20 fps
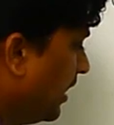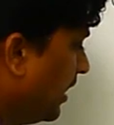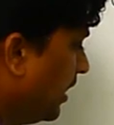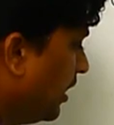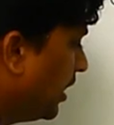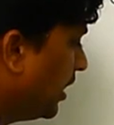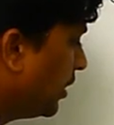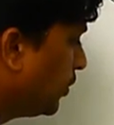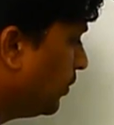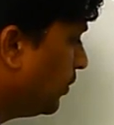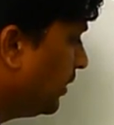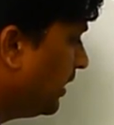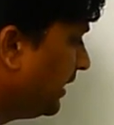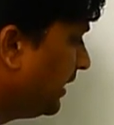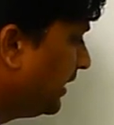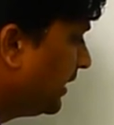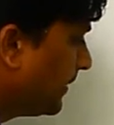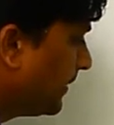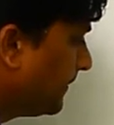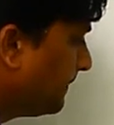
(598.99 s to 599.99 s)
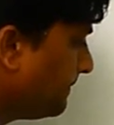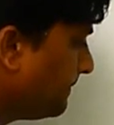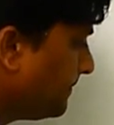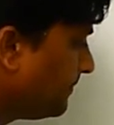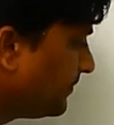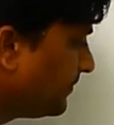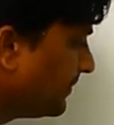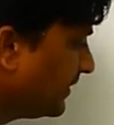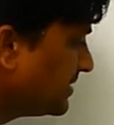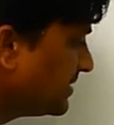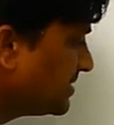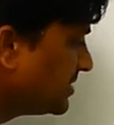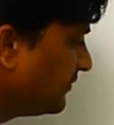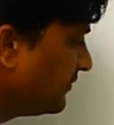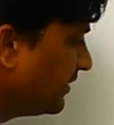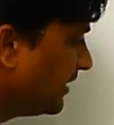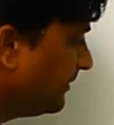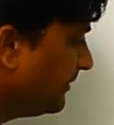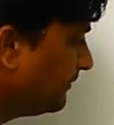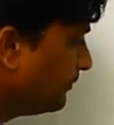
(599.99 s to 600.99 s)
or water. This is
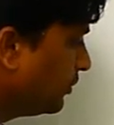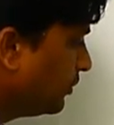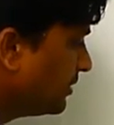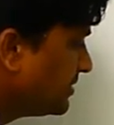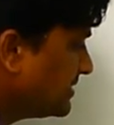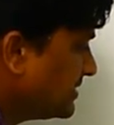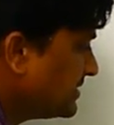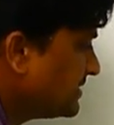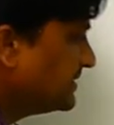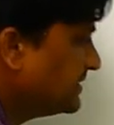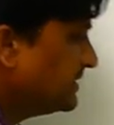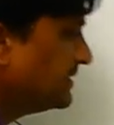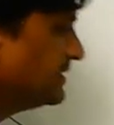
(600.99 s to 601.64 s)
very important.